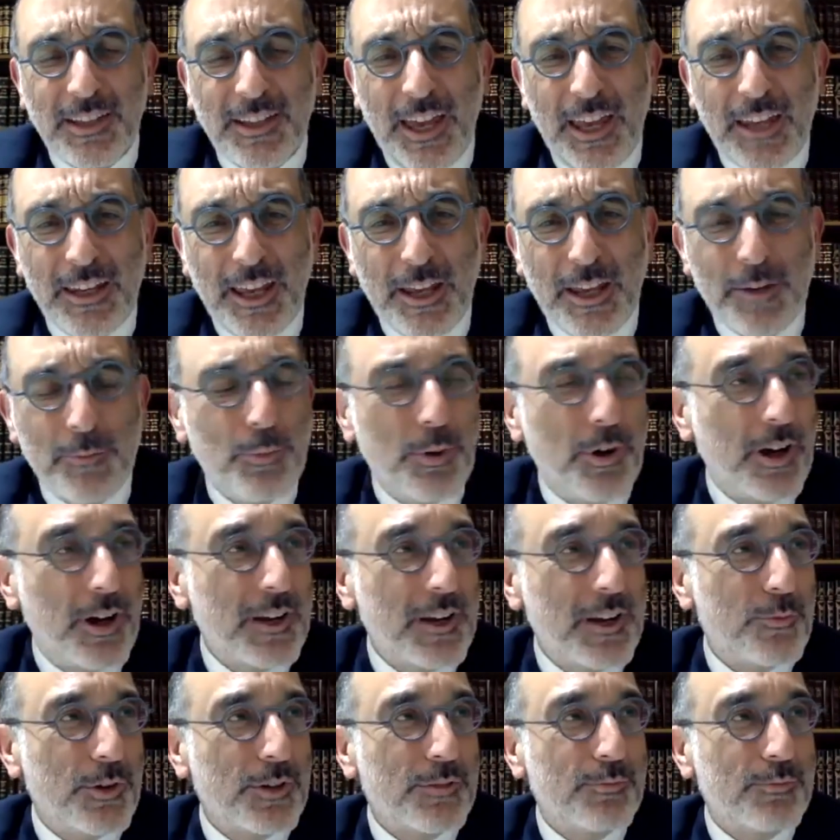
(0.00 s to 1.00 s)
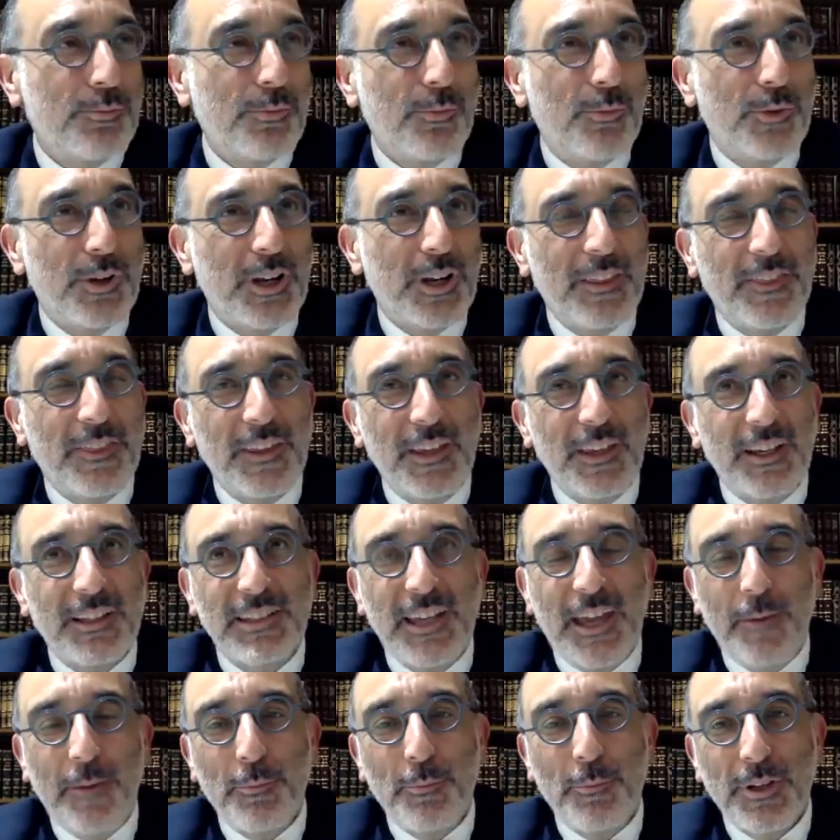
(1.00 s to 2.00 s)
and part of what I think has
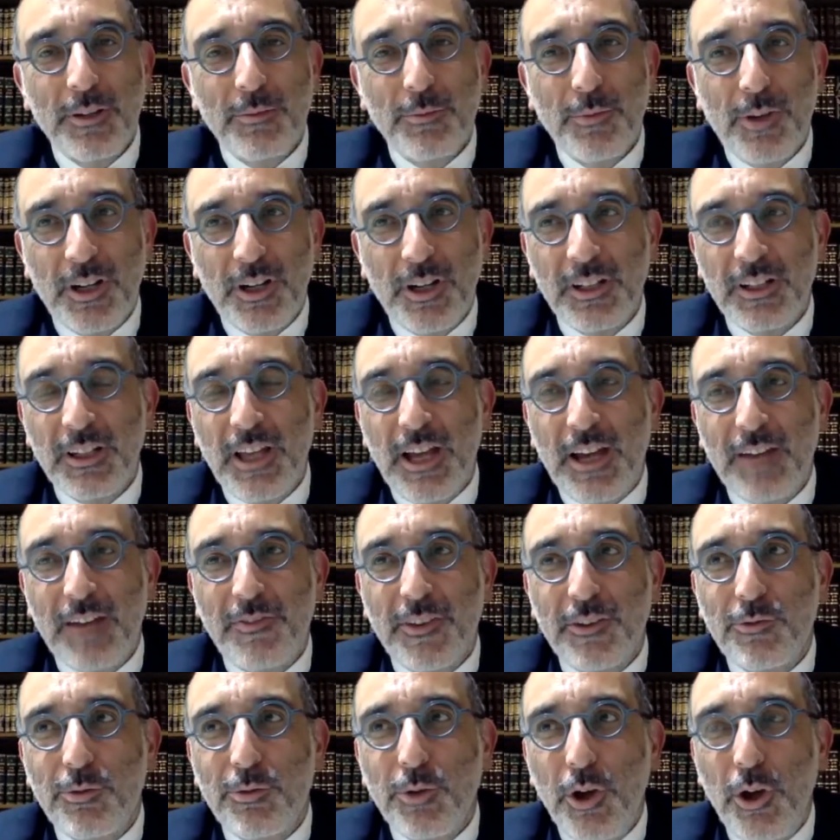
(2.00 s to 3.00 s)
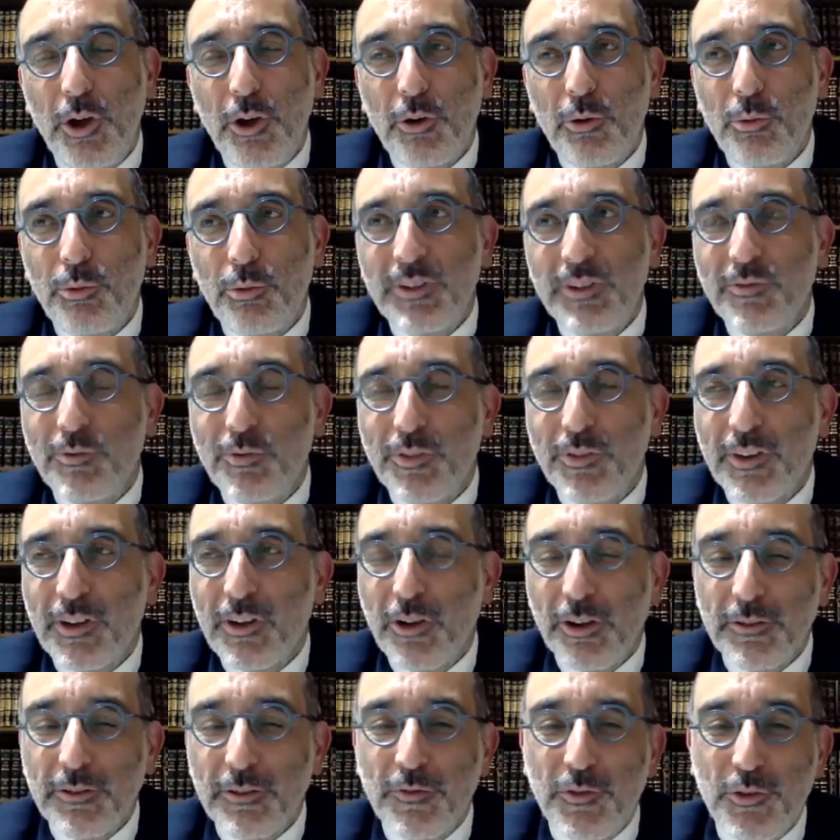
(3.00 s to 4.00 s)
happened in modern life, that the
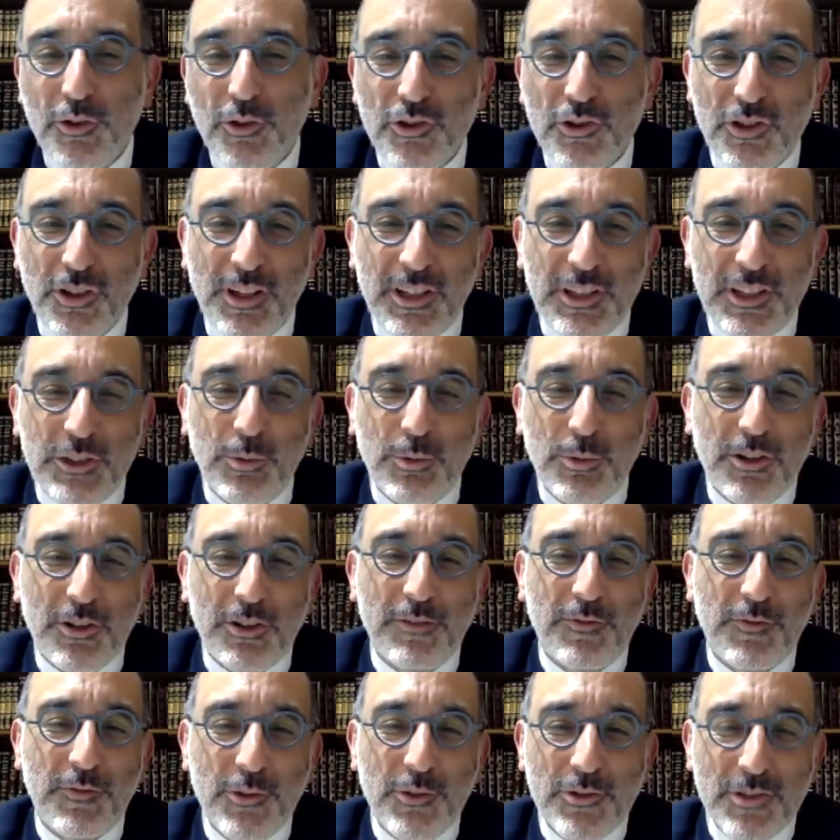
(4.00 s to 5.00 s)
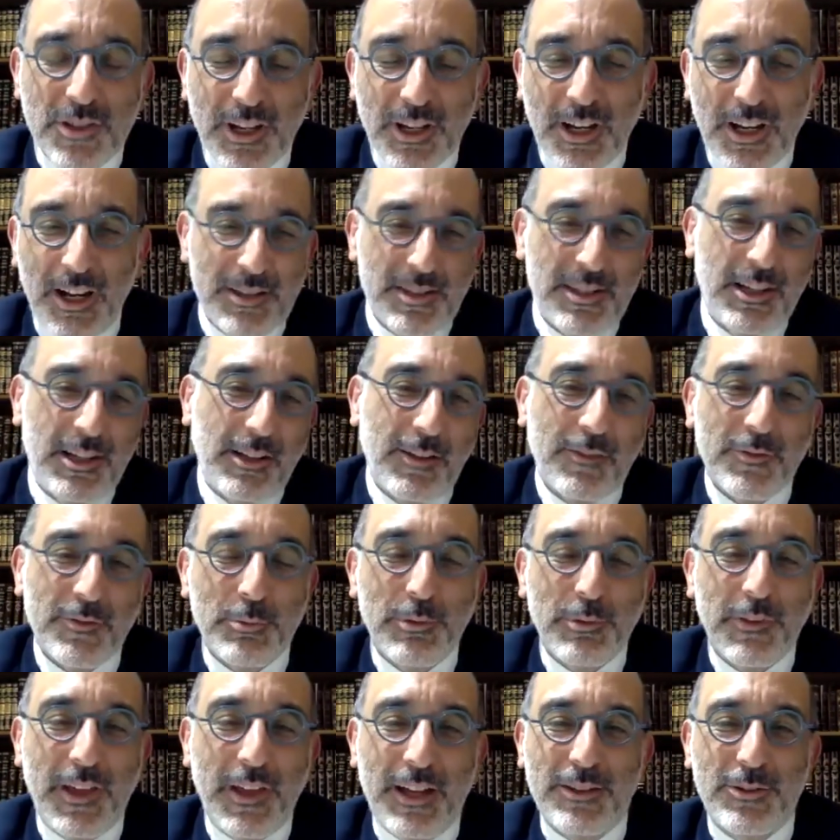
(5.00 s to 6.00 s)
confusion is we're confusing ourselves
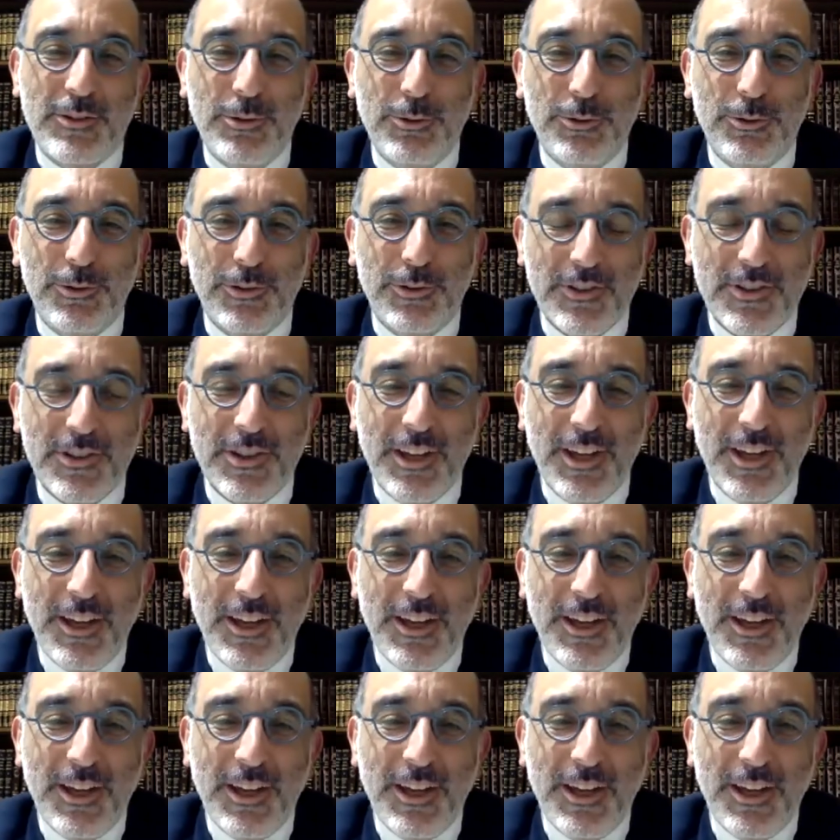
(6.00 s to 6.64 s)
with our tools.